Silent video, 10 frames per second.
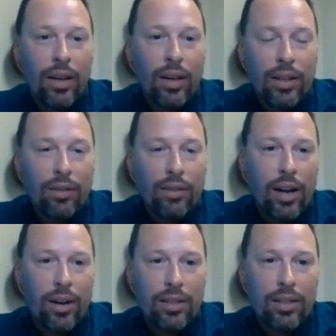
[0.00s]
different
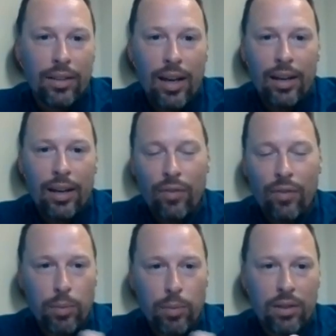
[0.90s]
areas like that. Now
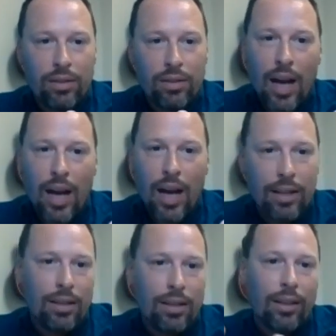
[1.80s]
Facebook's
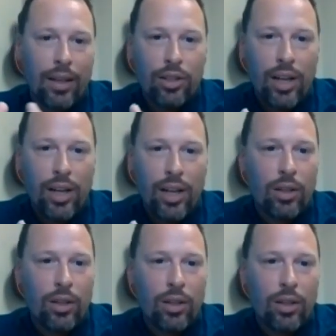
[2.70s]
constantly changing
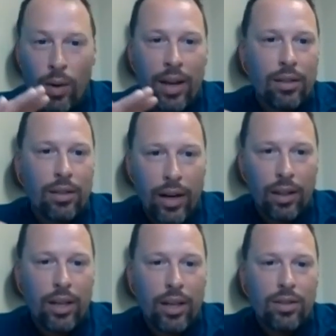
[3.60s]
the ways and the
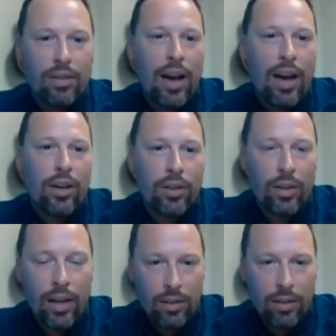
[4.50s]
regulations of how you can do
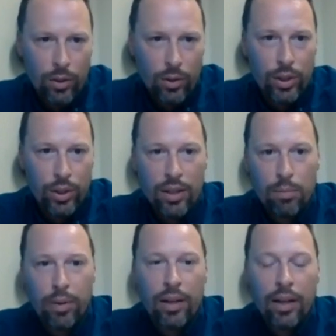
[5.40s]
that. So you have to adjust,
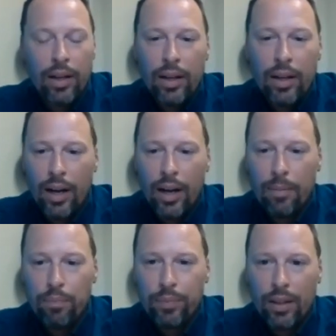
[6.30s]
but
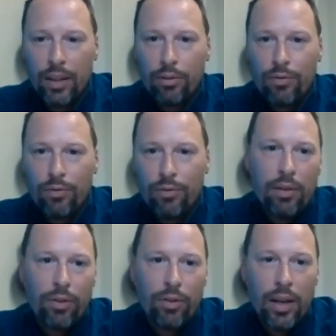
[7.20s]
you know,
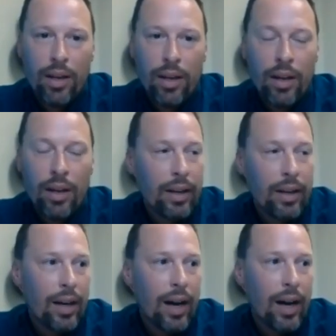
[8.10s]
farming for me
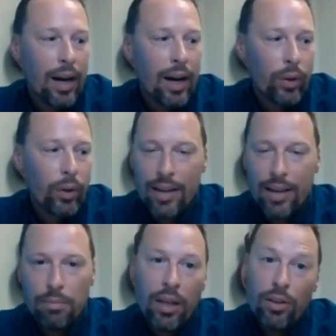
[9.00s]
really
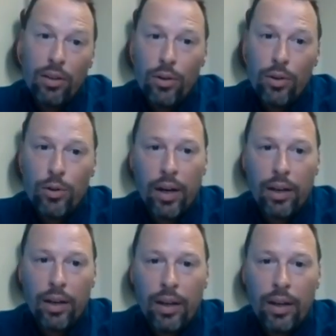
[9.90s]
hasn't been huge,
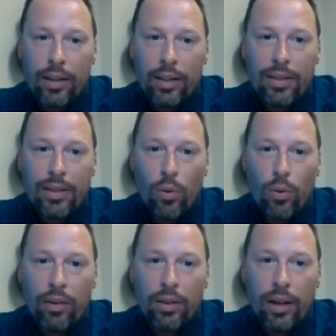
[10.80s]
but at the same
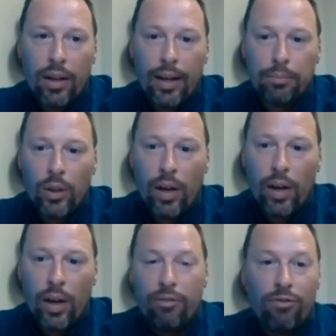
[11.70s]
point, you know, I
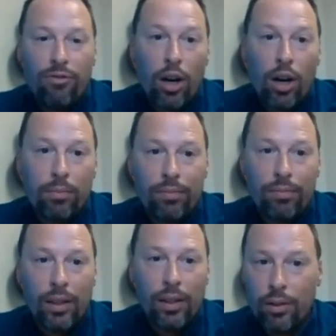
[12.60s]
kind of farm
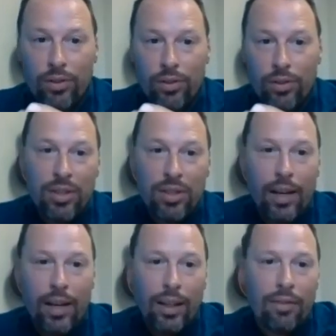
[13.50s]
the little
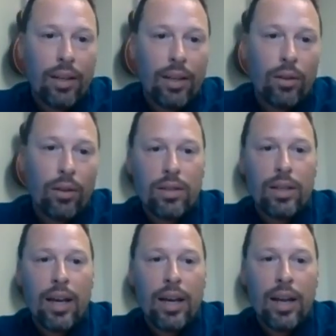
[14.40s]
sub-city I live in, Lawrence,
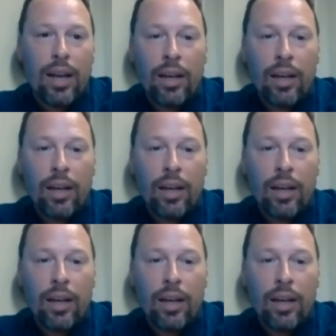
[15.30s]
Indiana,